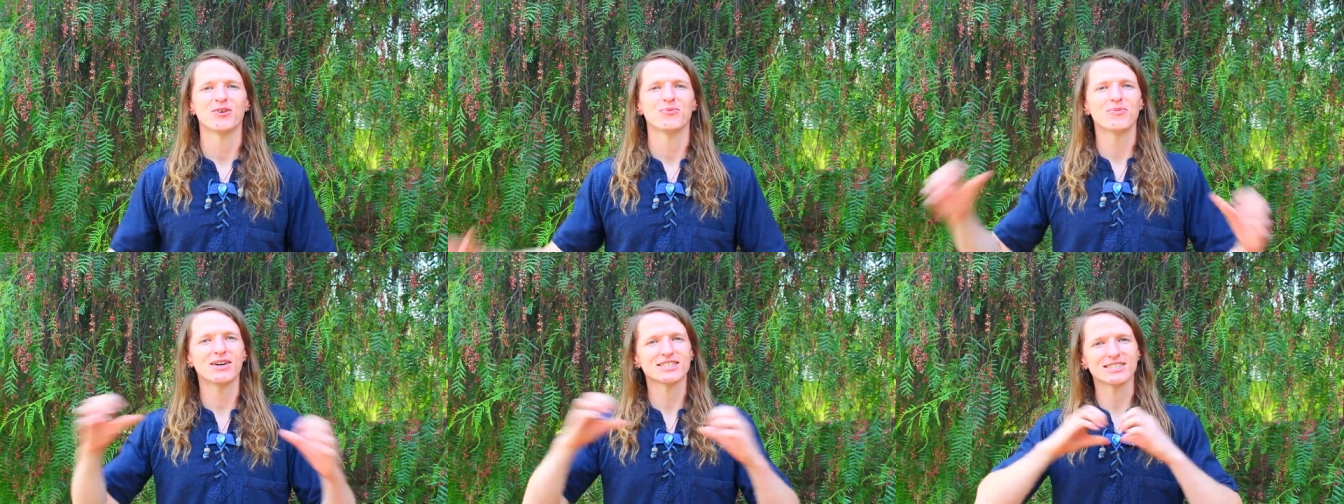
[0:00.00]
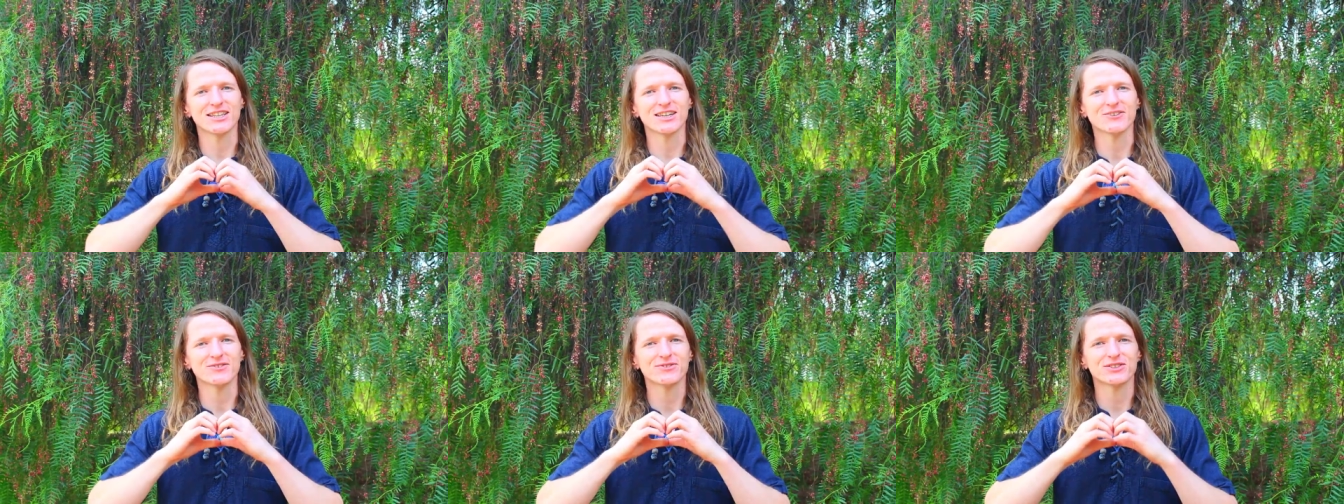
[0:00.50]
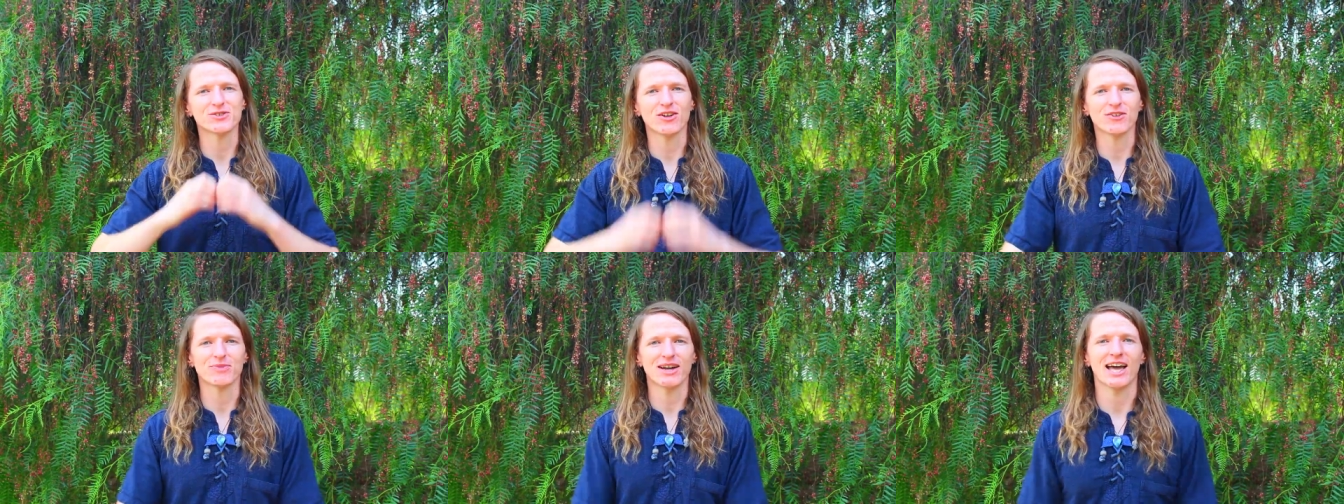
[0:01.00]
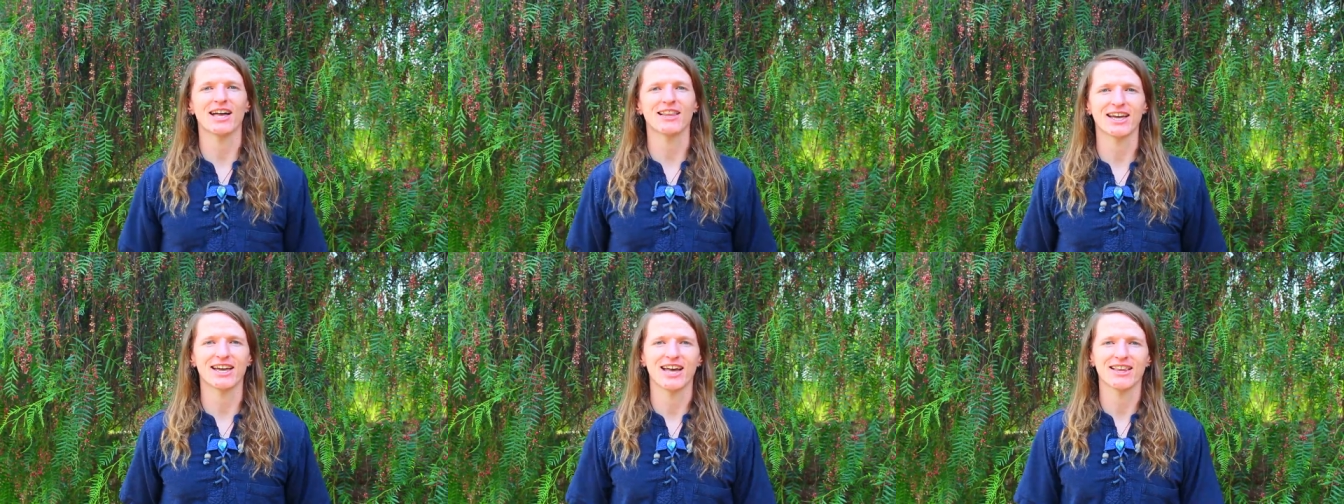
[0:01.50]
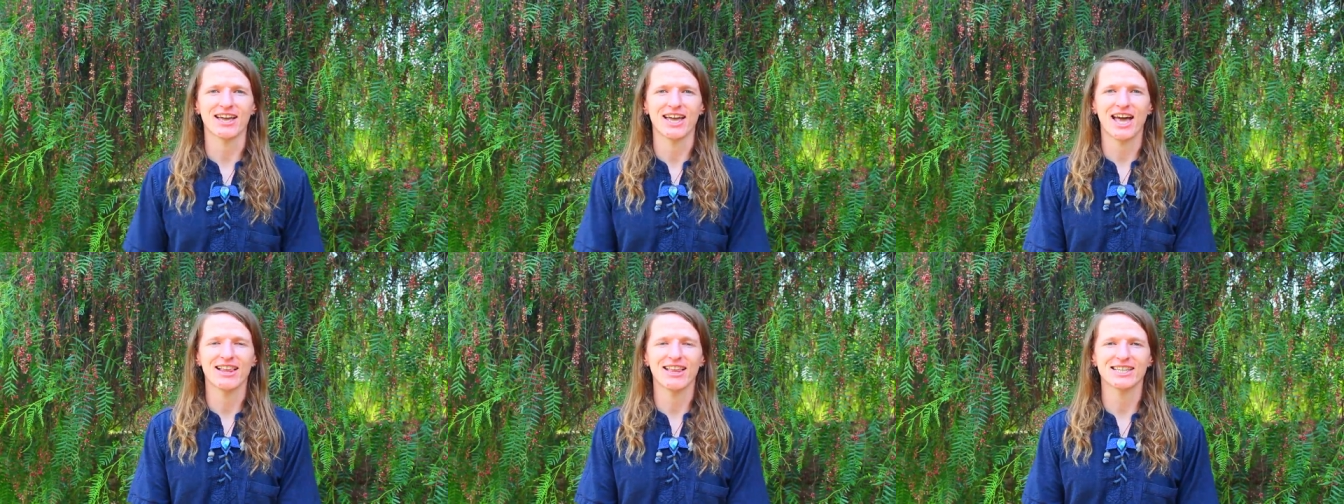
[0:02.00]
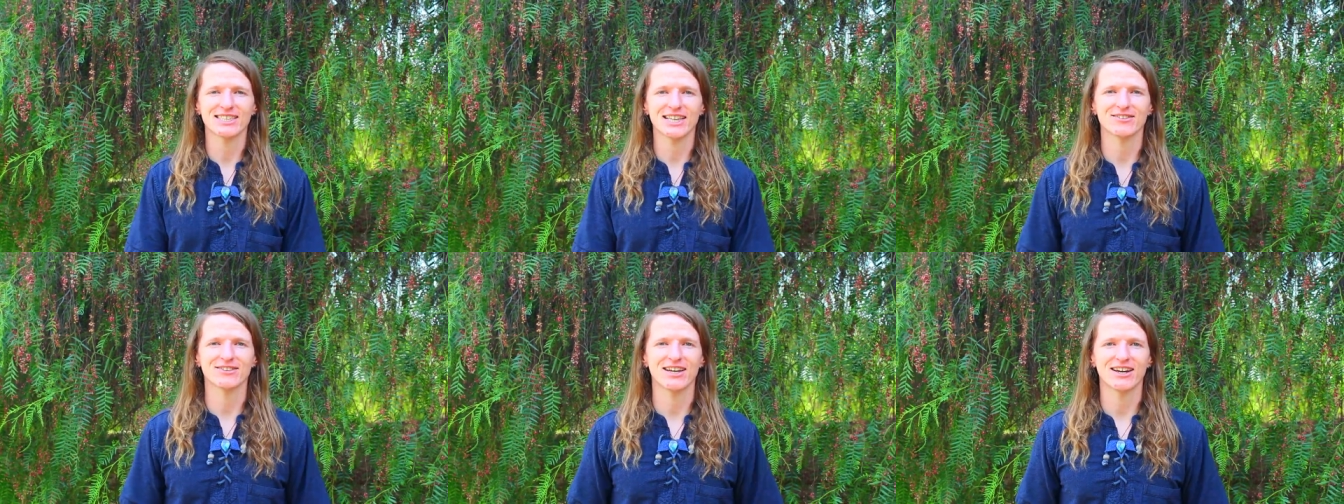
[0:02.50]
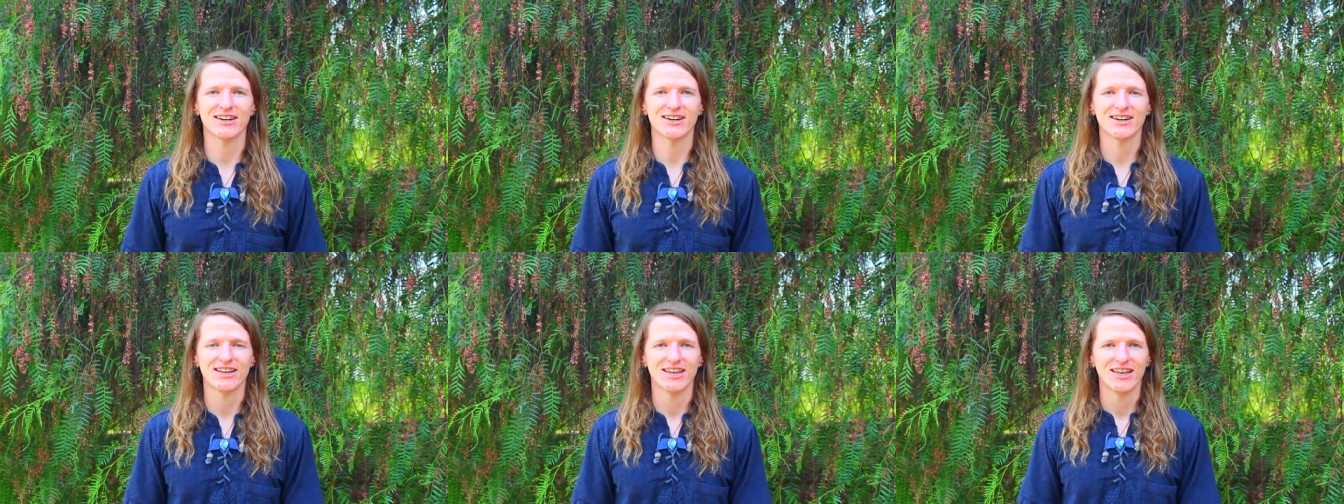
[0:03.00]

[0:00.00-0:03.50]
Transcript: Much love to all of my ally, ally, allies out there.